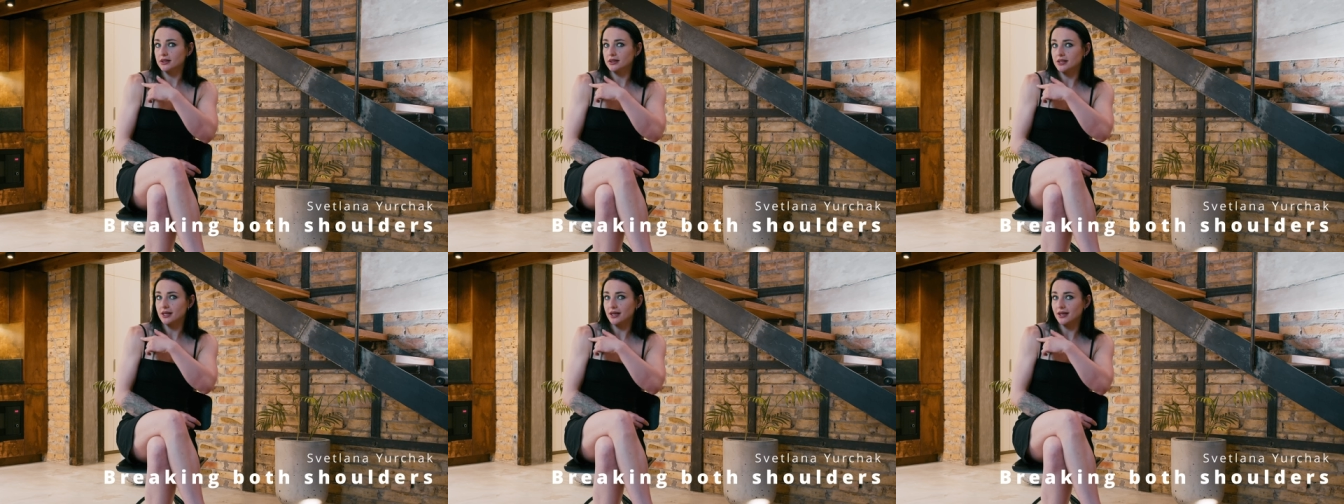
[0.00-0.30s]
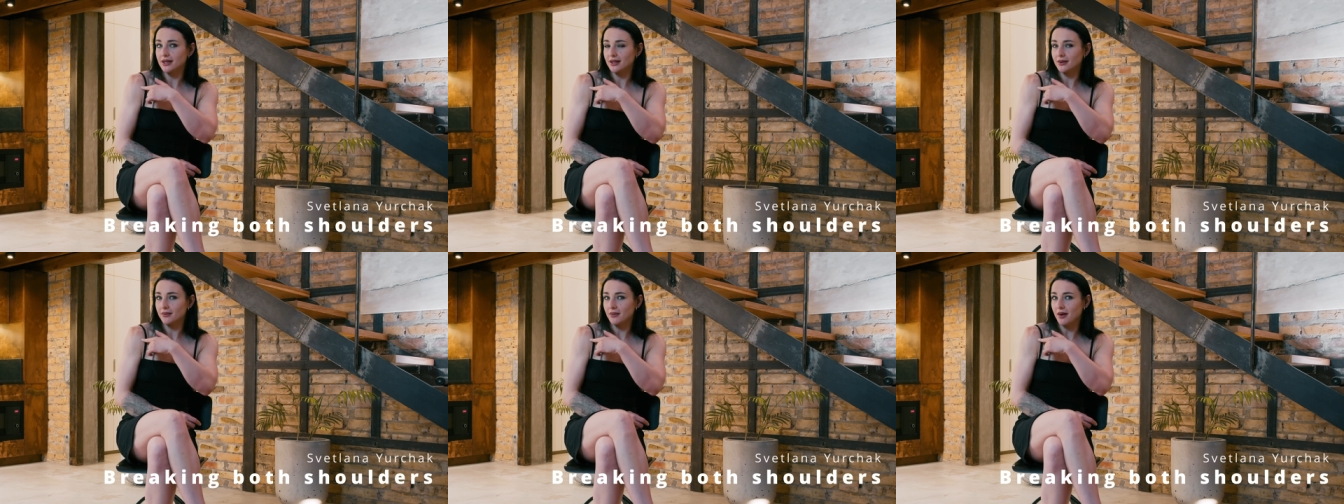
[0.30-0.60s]

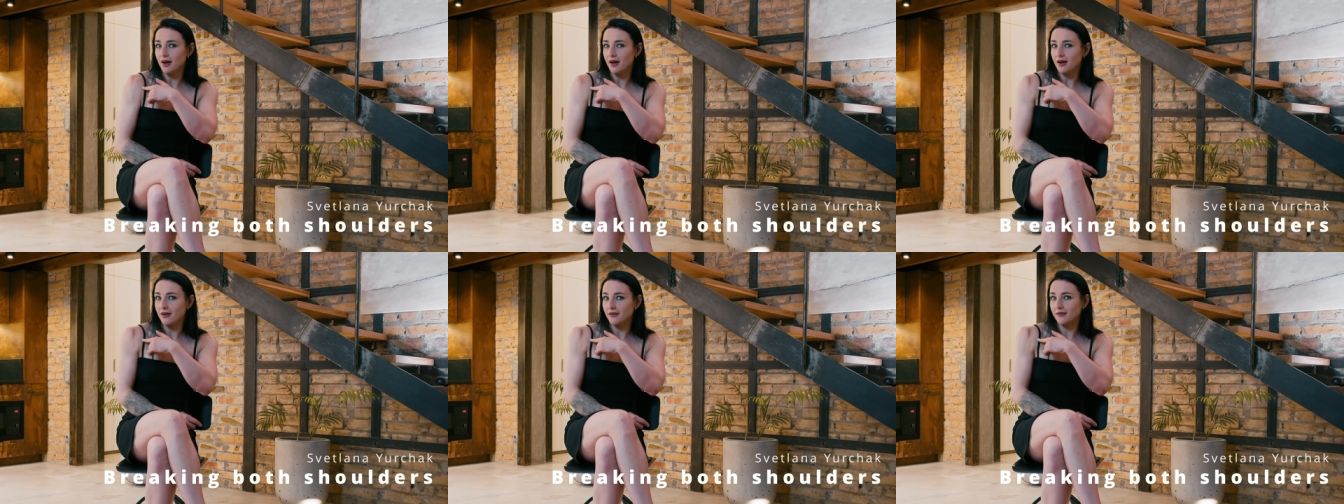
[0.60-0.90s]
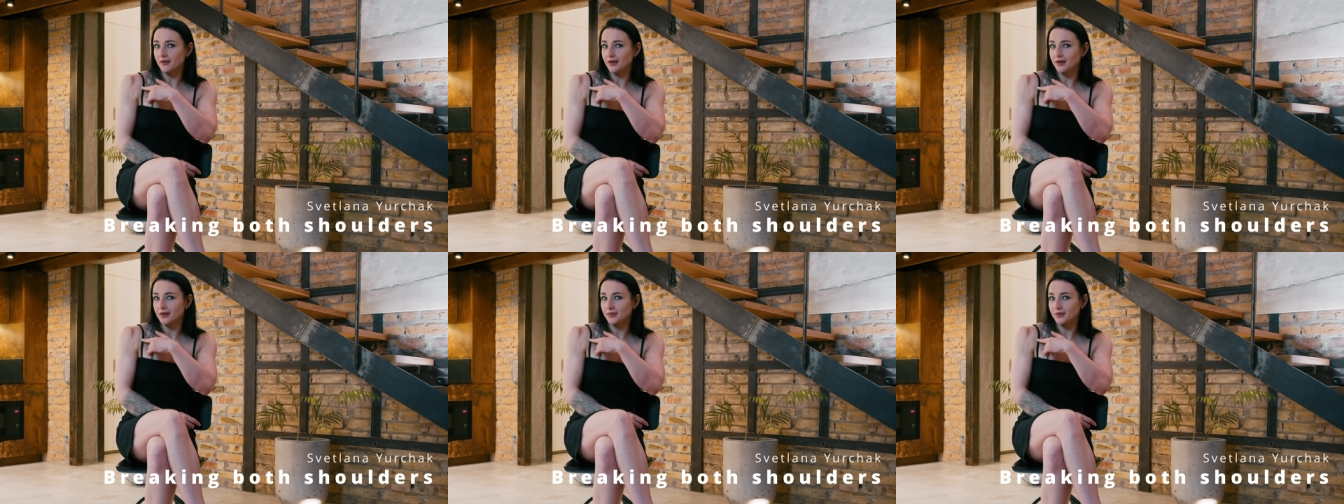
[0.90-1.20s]
take them
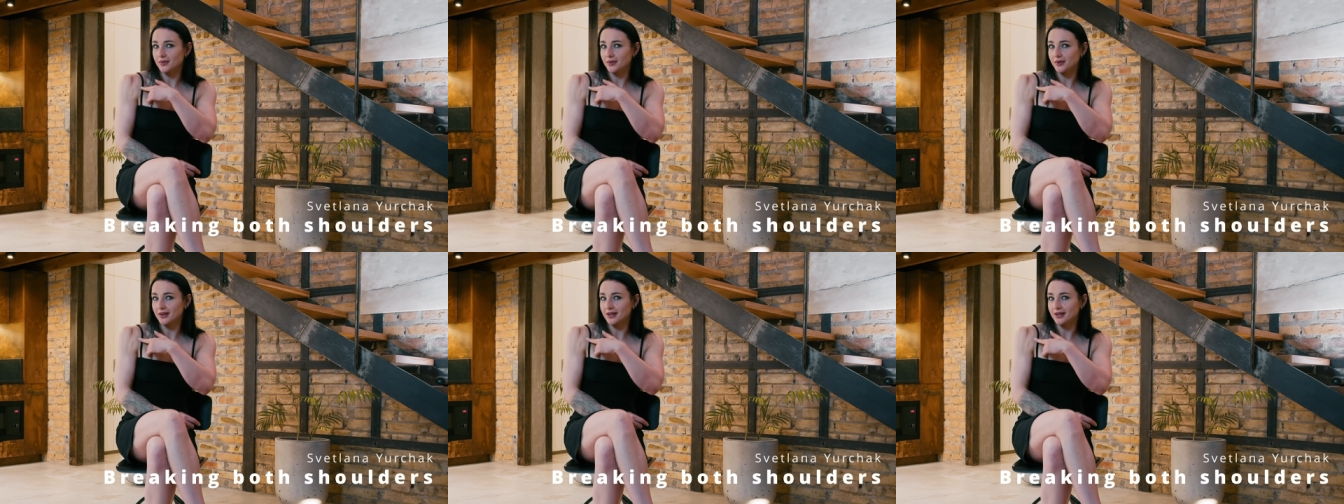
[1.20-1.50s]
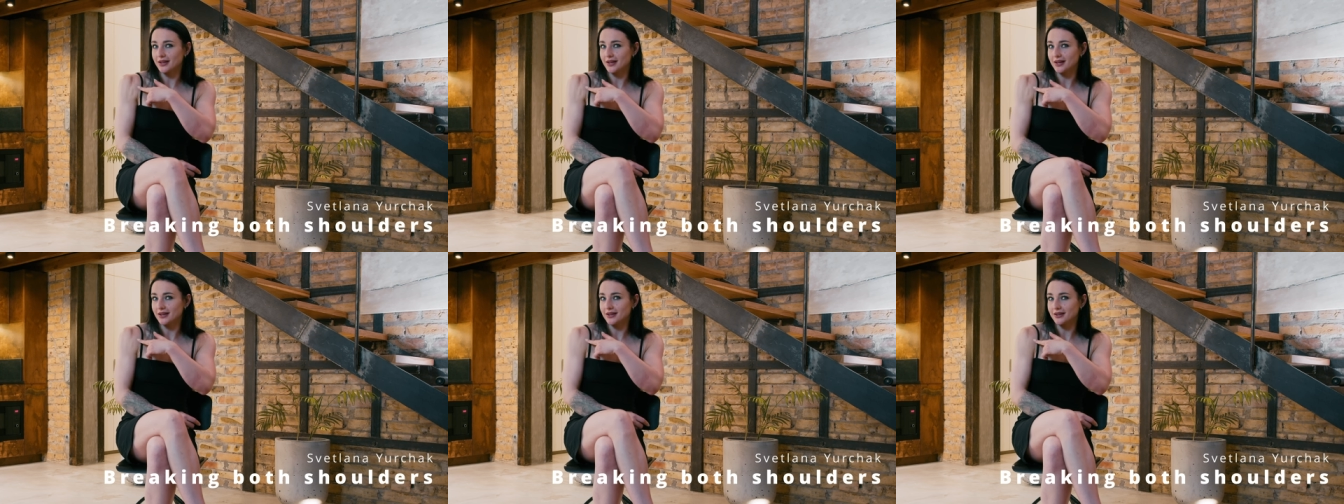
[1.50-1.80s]
off and put
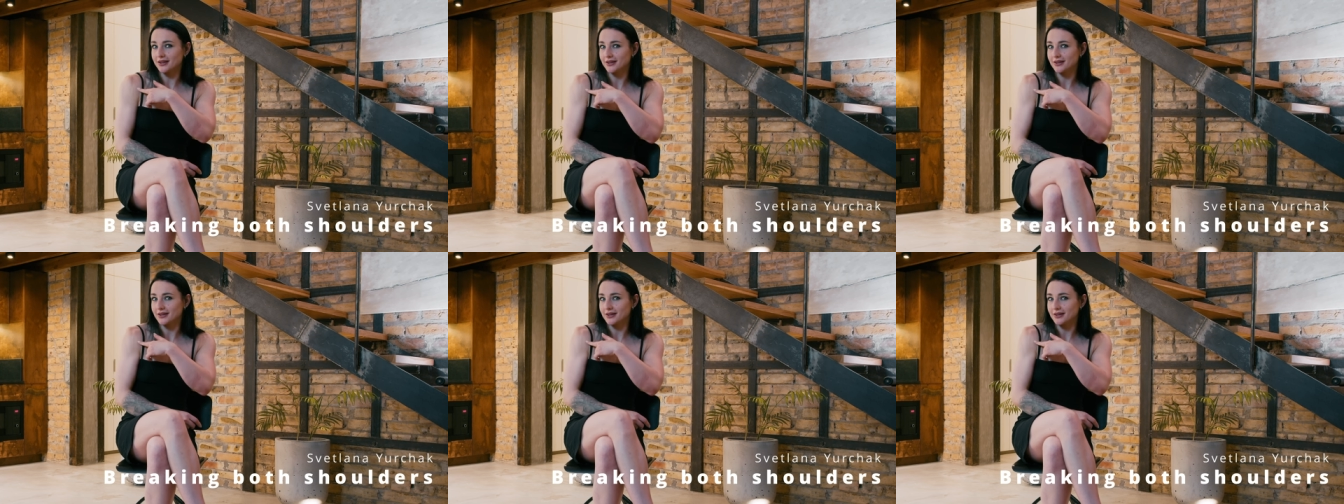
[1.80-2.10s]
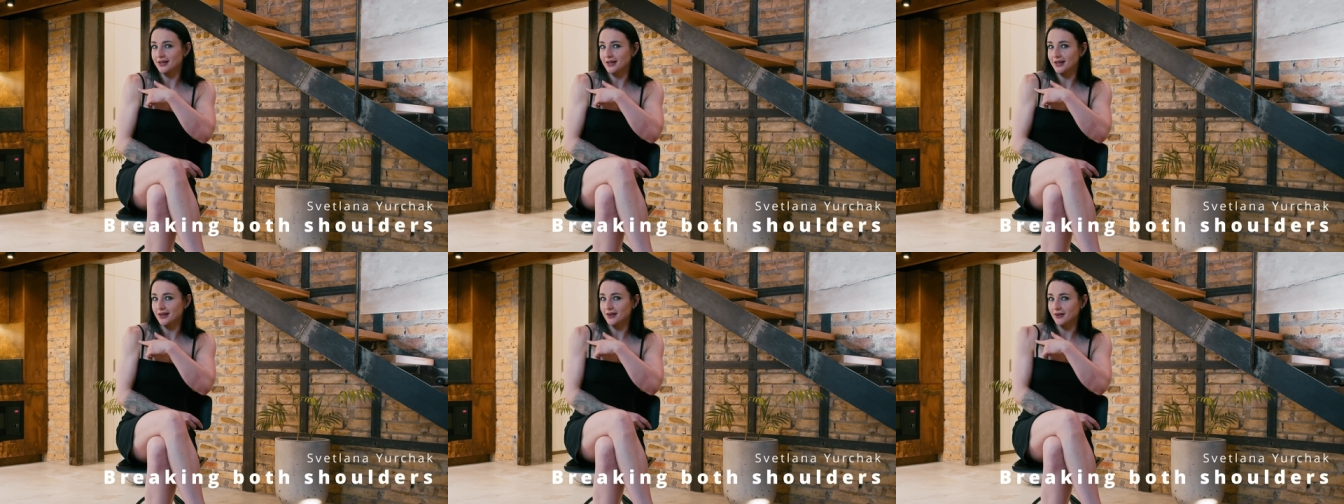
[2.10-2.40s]
it in,
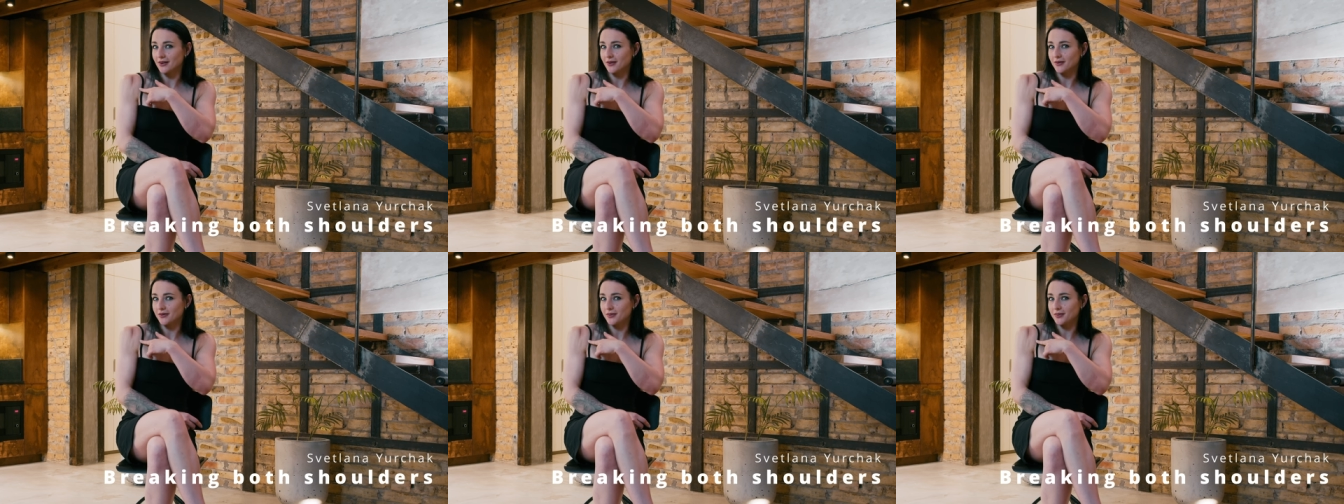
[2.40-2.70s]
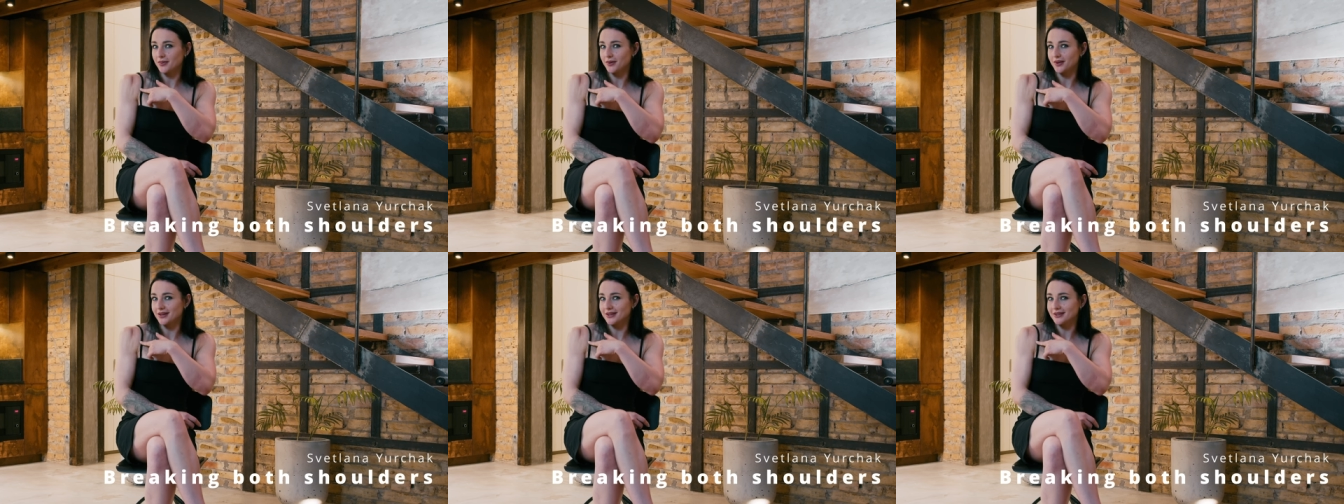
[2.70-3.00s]
take
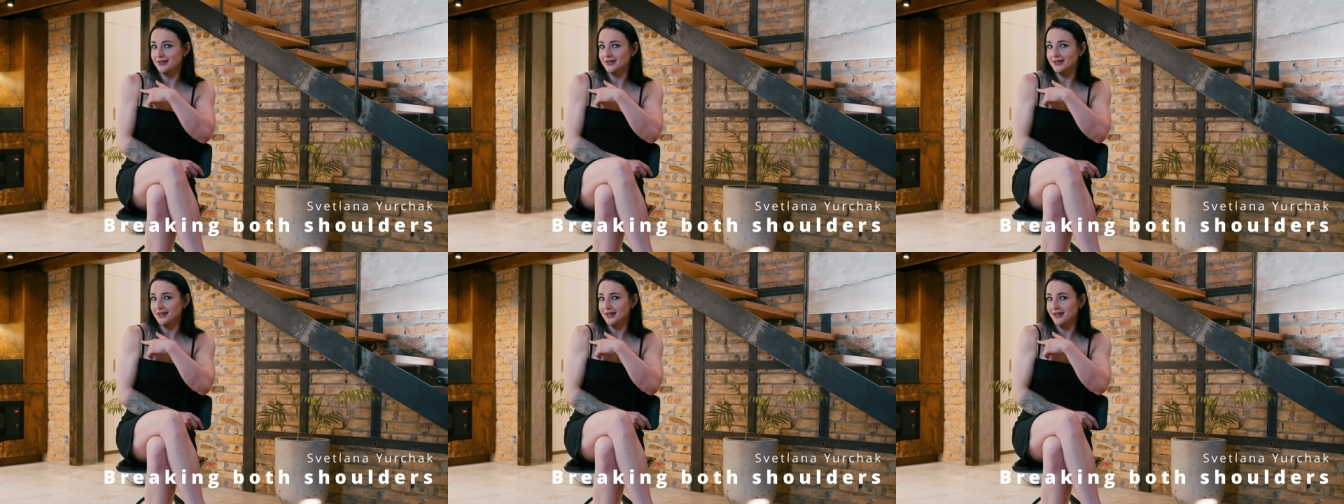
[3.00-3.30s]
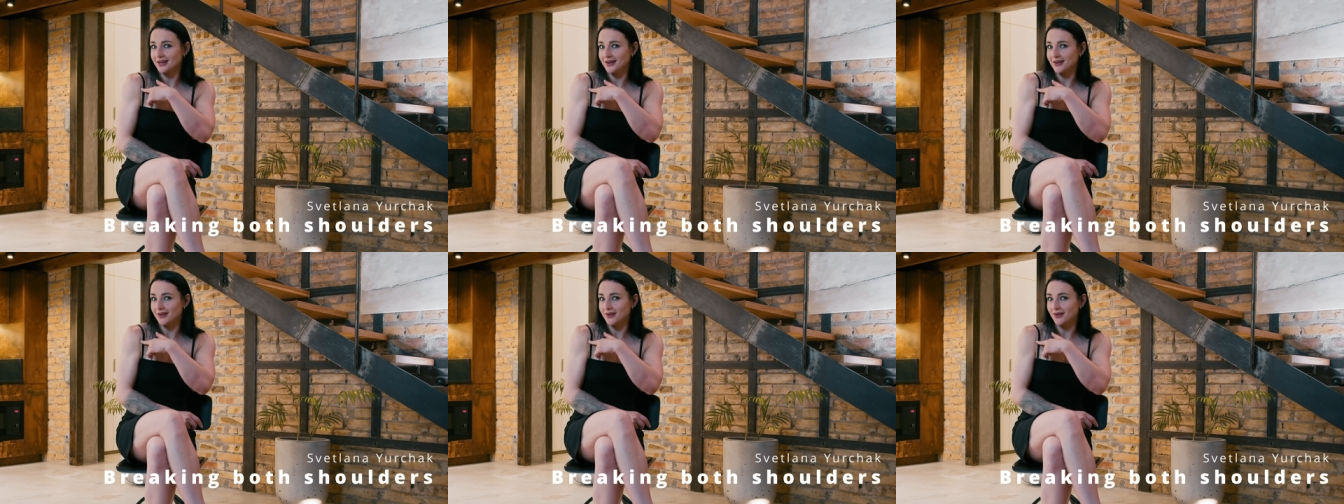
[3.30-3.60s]
off, put in,
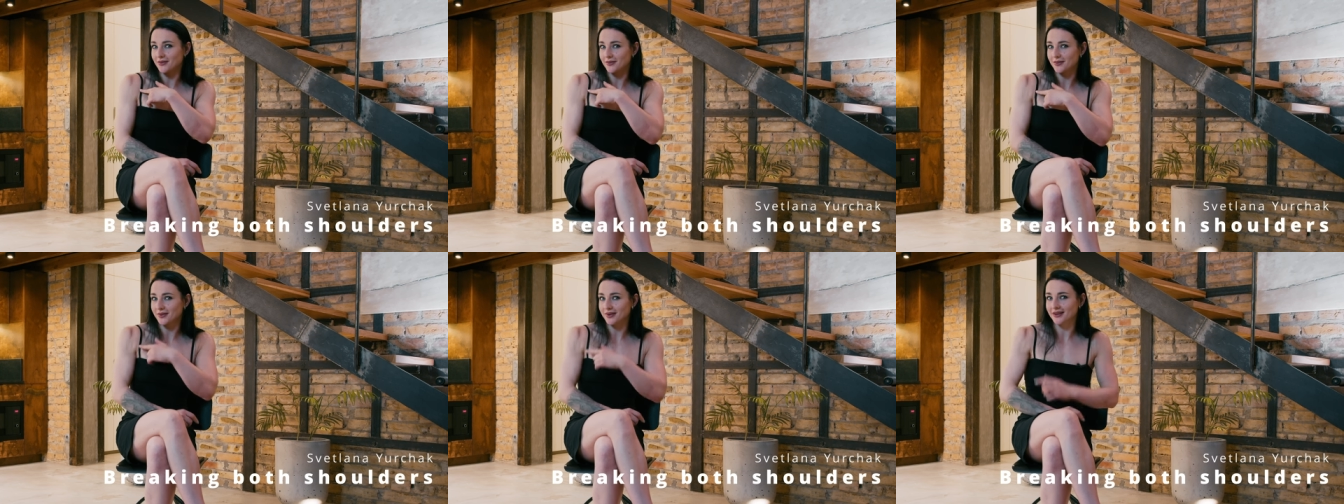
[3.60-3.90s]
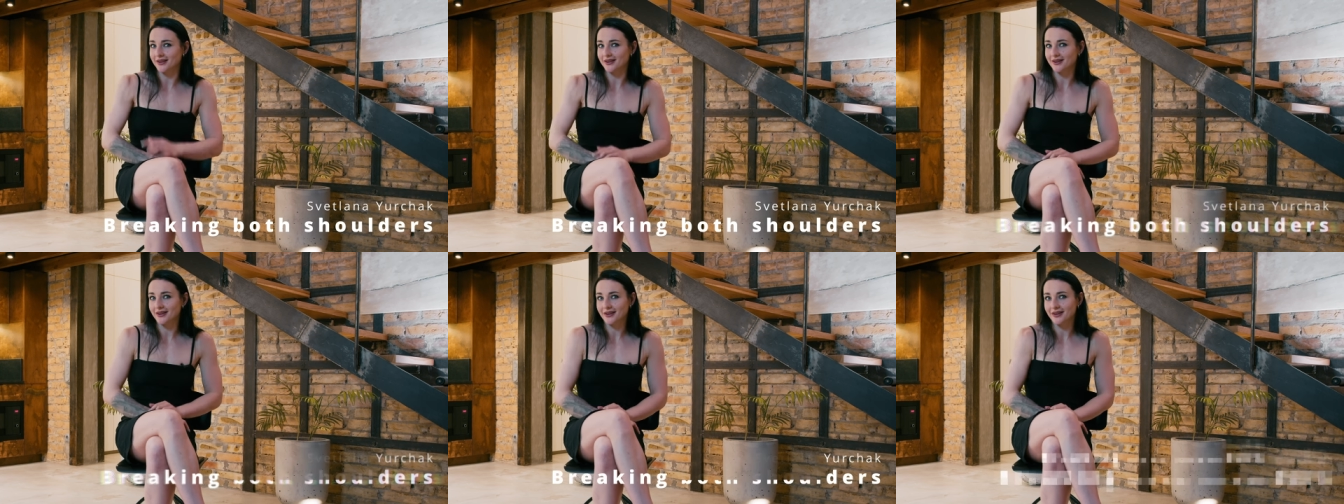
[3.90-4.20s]
take off, put
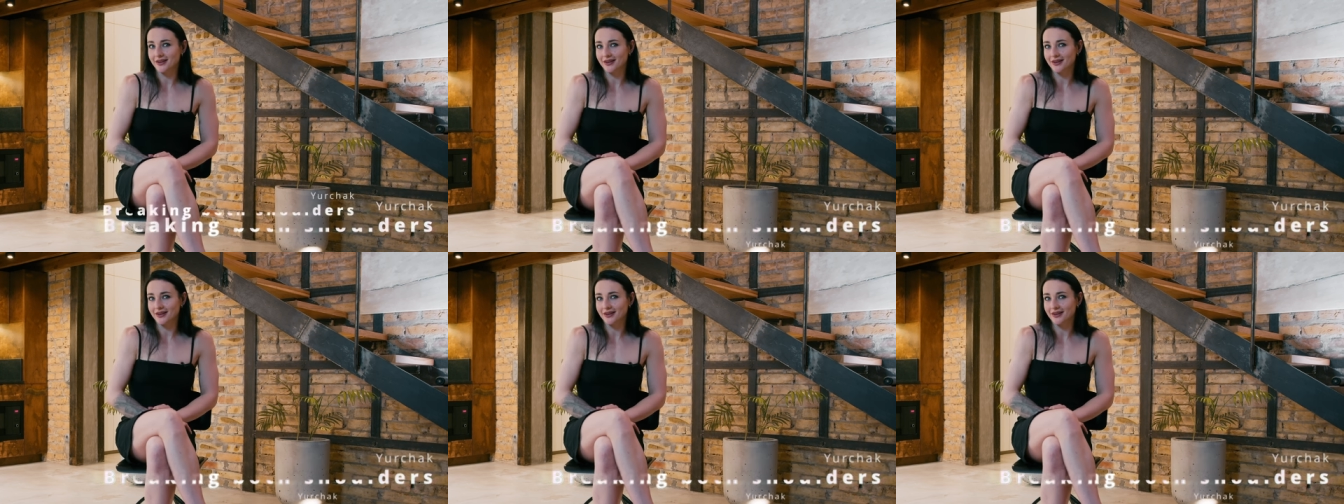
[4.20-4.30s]
in.